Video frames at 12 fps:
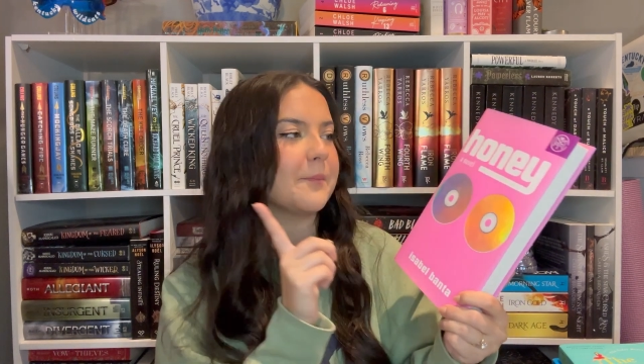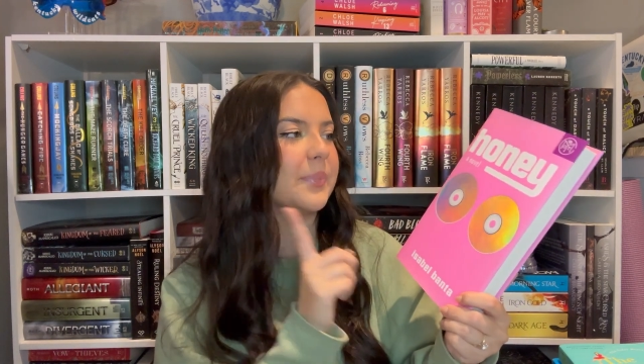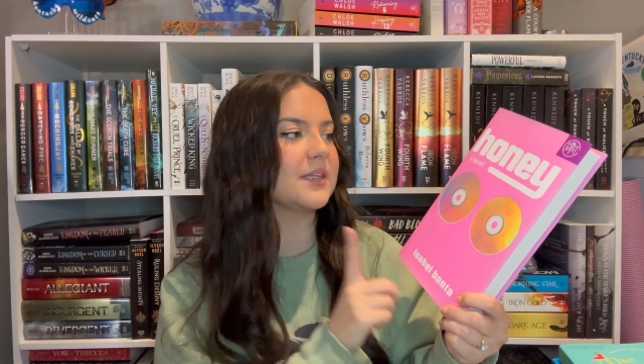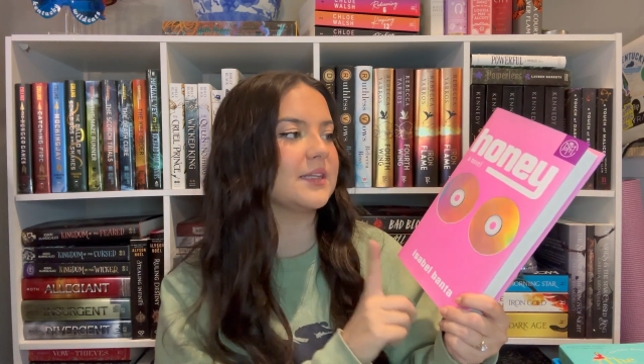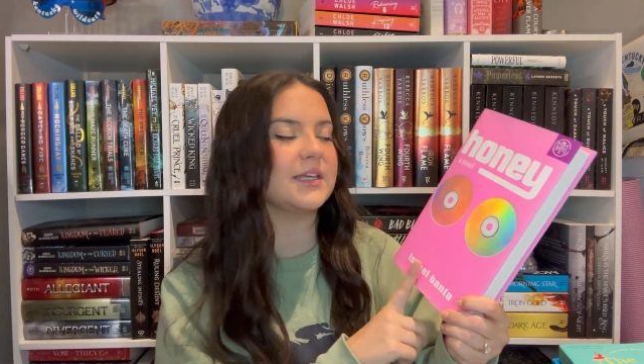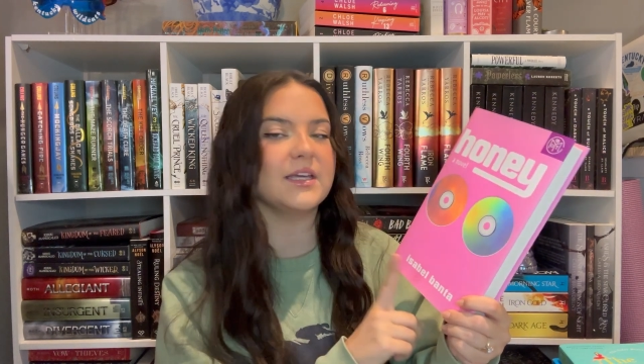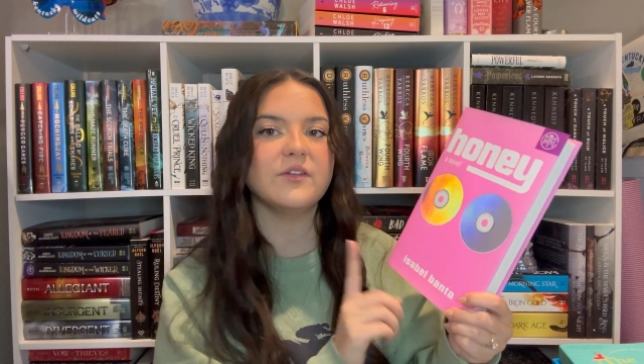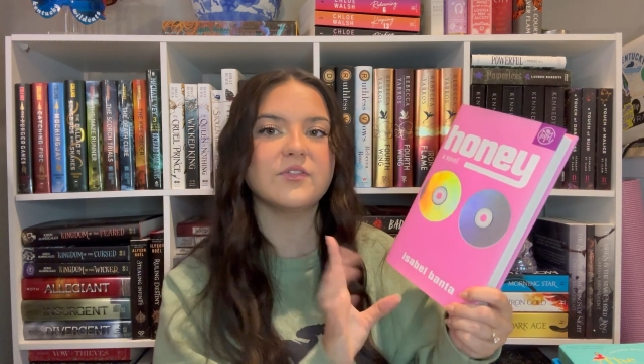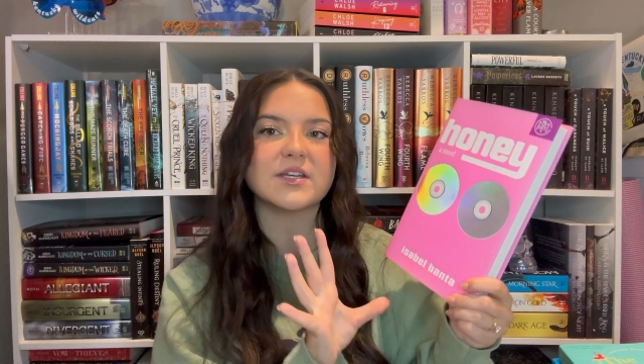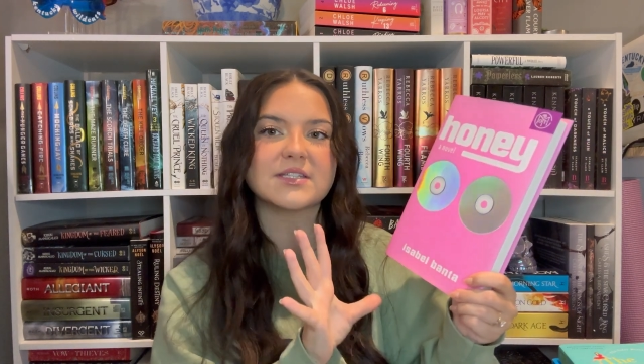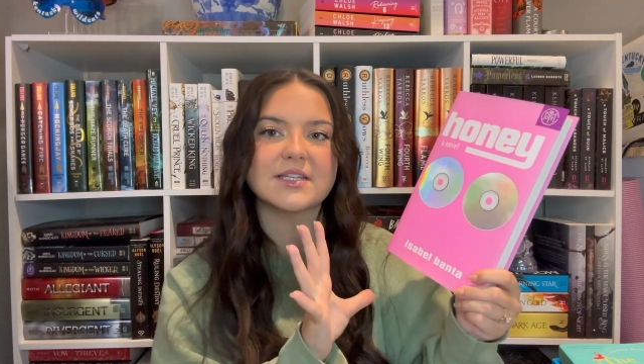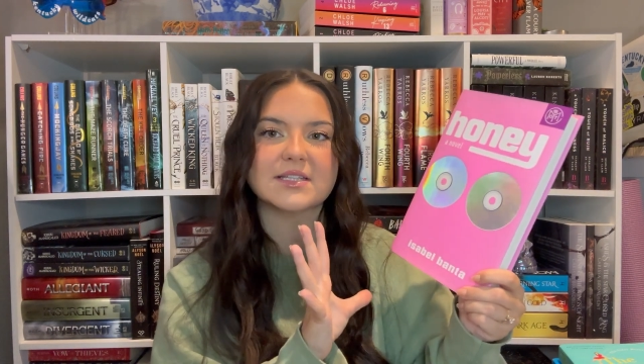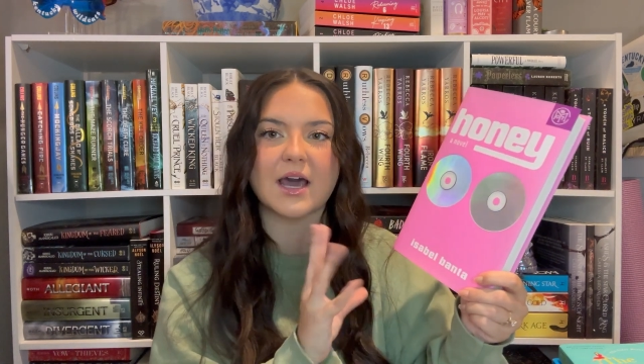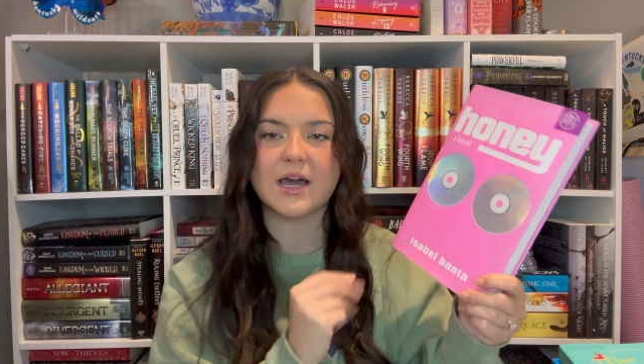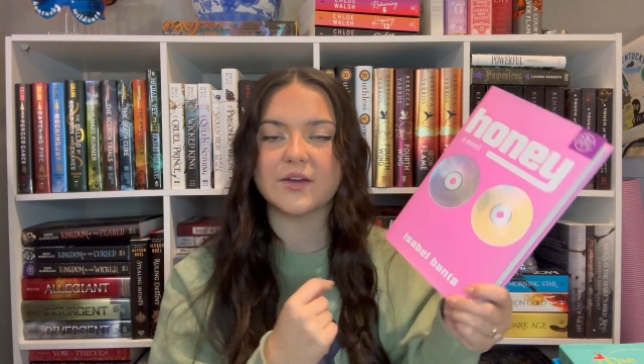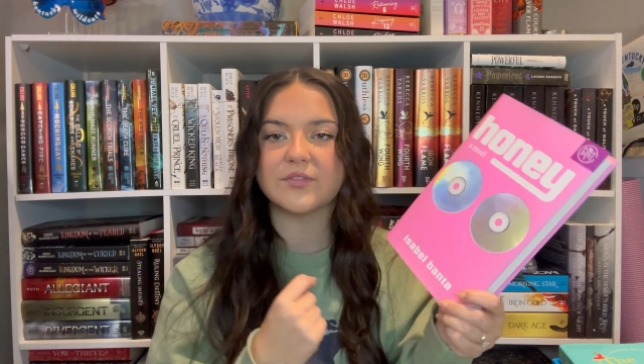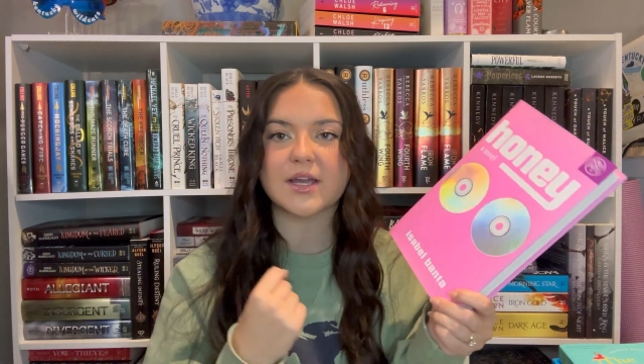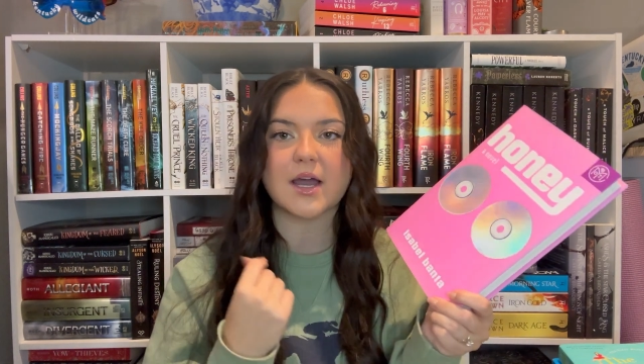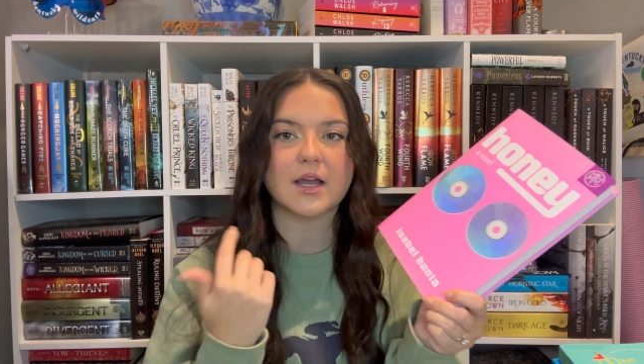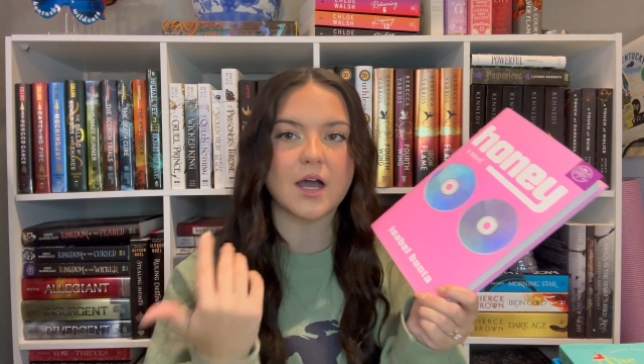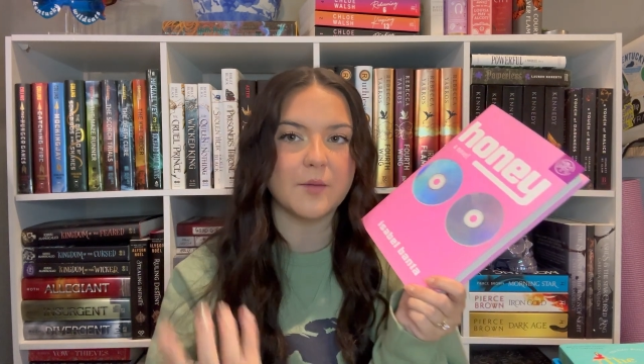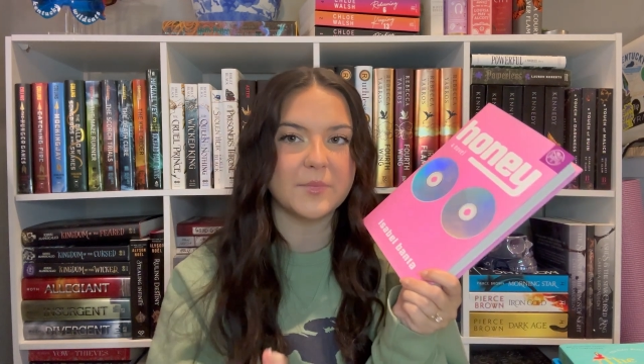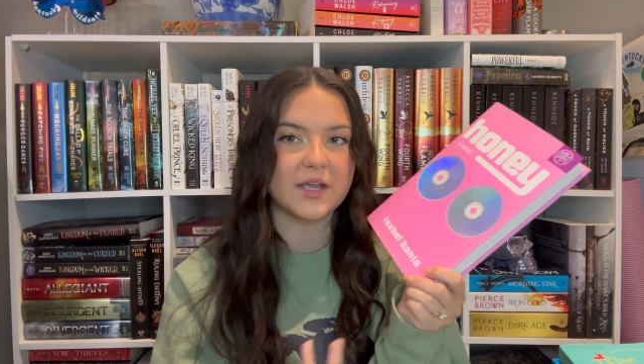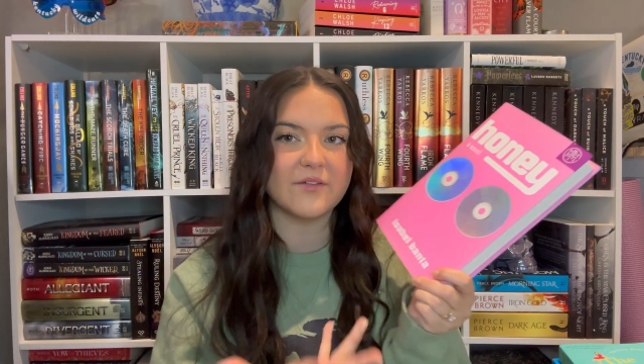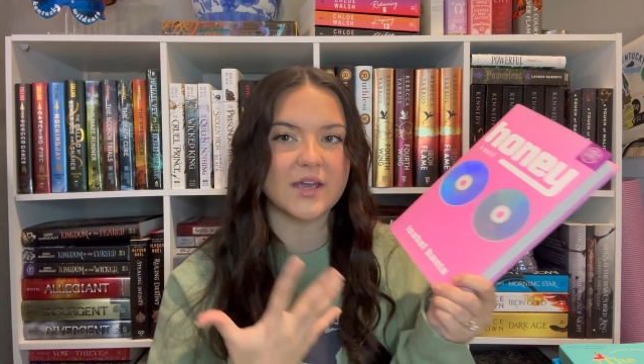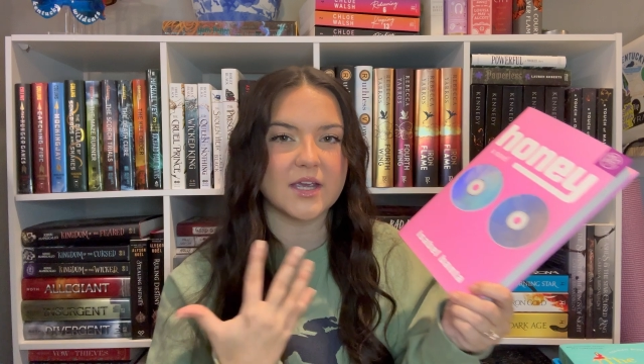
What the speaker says: believe this is kind of like a coming of